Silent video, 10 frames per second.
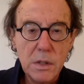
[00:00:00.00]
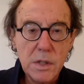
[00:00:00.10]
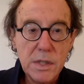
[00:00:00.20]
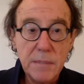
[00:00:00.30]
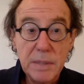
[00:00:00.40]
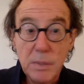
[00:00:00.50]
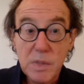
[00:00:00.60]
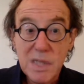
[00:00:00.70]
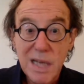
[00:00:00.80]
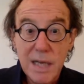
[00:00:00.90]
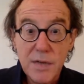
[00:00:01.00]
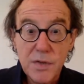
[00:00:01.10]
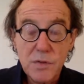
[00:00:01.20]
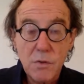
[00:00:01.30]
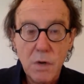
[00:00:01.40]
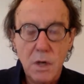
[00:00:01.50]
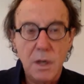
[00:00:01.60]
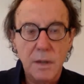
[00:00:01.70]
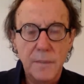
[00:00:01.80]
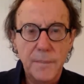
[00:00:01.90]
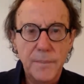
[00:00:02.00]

simply was not as strong.